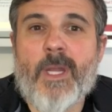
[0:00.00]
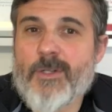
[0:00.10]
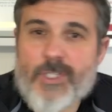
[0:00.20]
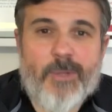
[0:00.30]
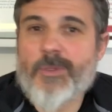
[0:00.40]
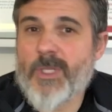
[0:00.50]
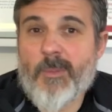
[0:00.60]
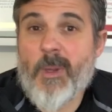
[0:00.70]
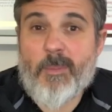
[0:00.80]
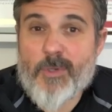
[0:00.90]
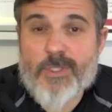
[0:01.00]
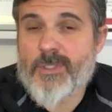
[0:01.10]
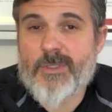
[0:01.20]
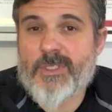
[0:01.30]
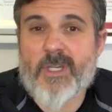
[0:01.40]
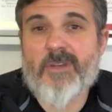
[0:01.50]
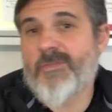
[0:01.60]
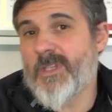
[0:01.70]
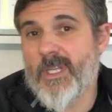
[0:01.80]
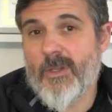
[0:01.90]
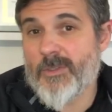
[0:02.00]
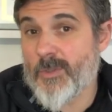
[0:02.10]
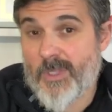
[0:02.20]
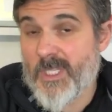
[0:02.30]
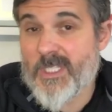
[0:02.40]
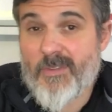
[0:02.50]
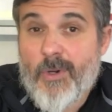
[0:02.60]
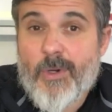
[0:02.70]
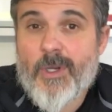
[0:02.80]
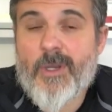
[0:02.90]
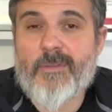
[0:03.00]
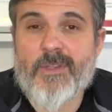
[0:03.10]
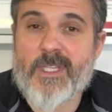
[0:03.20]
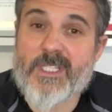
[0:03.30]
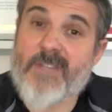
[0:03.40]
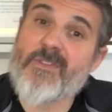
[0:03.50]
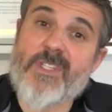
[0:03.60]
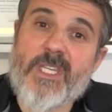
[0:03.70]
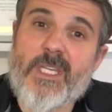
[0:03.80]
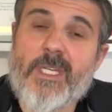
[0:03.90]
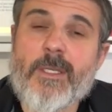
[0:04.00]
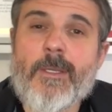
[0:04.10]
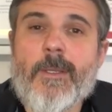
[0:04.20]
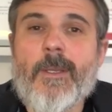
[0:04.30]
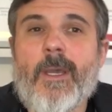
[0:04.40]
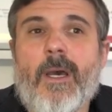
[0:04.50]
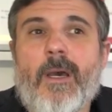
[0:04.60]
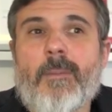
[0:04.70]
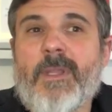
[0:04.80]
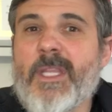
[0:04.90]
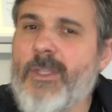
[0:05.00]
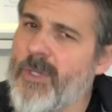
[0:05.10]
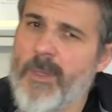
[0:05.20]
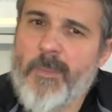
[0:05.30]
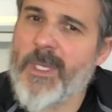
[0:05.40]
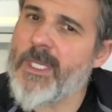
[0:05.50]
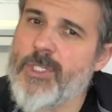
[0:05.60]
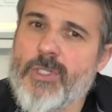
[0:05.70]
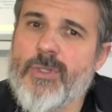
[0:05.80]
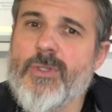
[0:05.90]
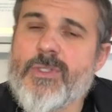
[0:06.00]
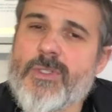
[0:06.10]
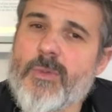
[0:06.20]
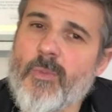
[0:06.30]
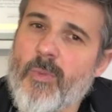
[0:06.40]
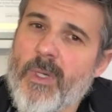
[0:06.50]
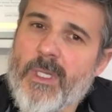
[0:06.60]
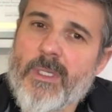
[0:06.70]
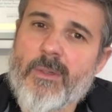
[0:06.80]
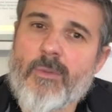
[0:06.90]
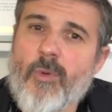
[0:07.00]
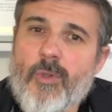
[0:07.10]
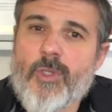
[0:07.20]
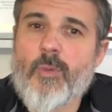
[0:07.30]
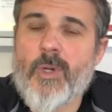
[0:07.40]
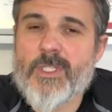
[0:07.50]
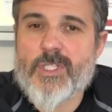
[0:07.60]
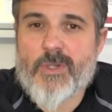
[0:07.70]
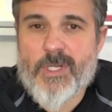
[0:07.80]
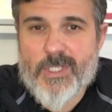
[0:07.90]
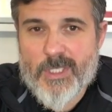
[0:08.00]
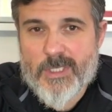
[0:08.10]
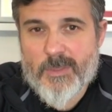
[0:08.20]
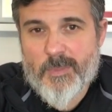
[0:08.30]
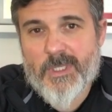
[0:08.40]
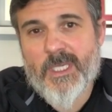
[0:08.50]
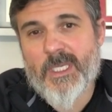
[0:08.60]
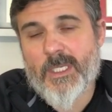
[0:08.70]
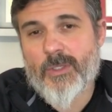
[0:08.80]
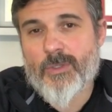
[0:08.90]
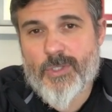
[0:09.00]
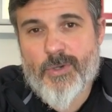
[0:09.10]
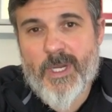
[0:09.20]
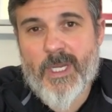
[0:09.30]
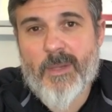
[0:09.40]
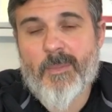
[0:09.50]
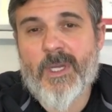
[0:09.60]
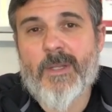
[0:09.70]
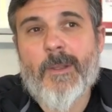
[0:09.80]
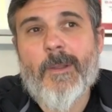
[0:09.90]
I'll share with you like my personal stuff, and then also things I've heard of and things I've seen. And then you can pick and choose what role you want stretching to play in your training. But